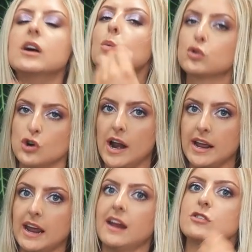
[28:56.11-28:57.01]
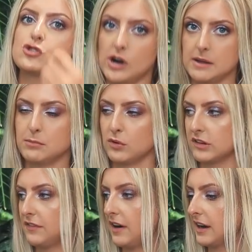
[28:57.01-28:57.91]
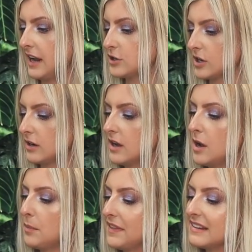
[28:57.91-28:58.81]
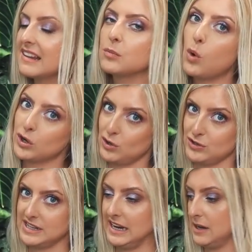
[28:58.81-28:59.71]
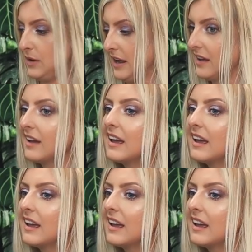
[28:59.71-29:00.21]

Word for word: We'll try again, try and boost the variegation. But this is one cutting anyway.